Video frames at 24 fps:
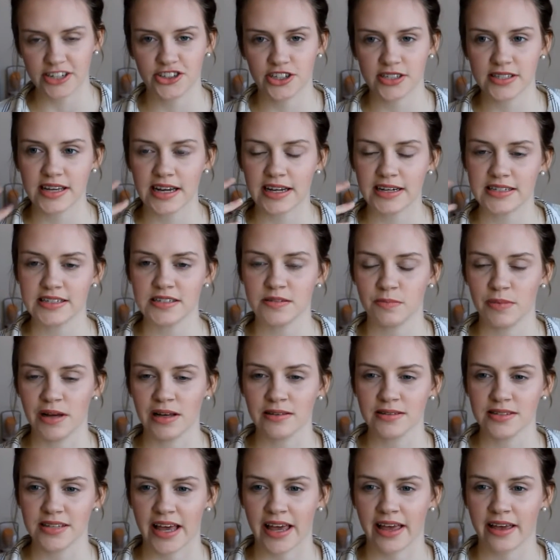It just kind of
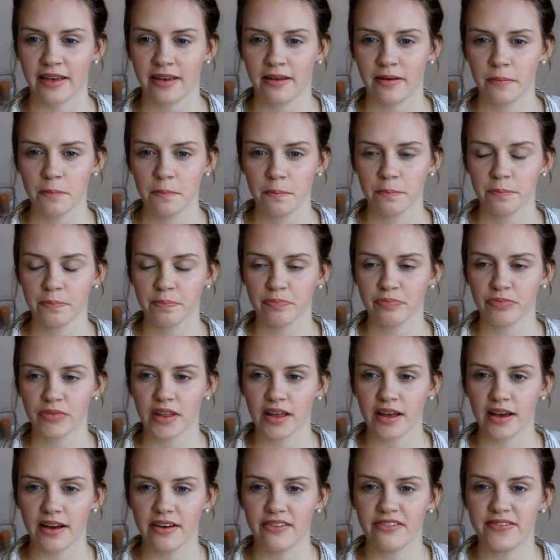smells like
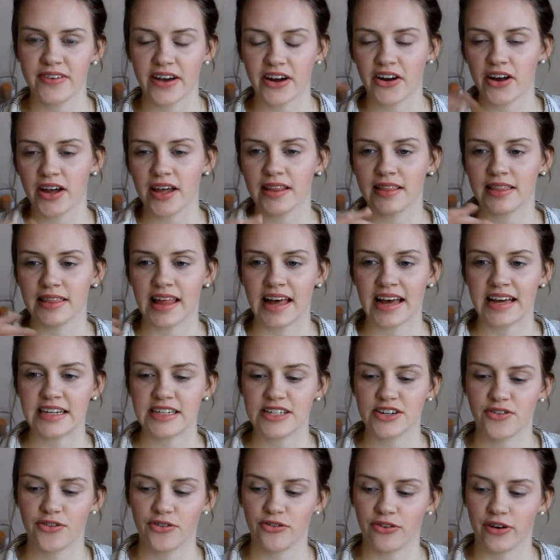a very
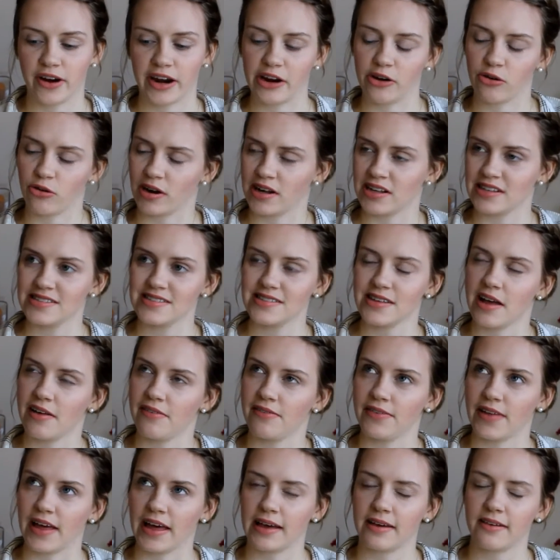light fragrance
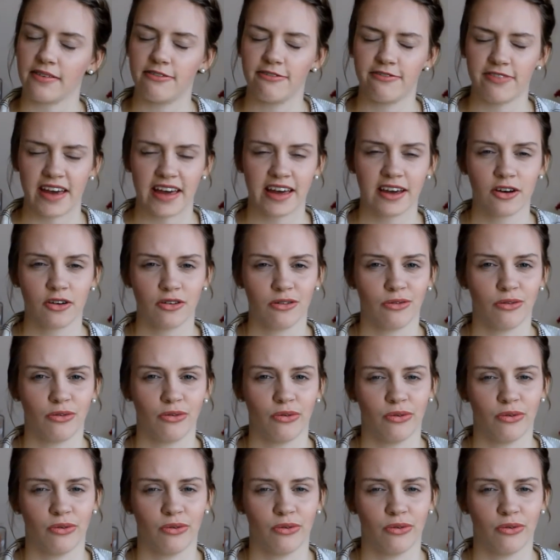of like fake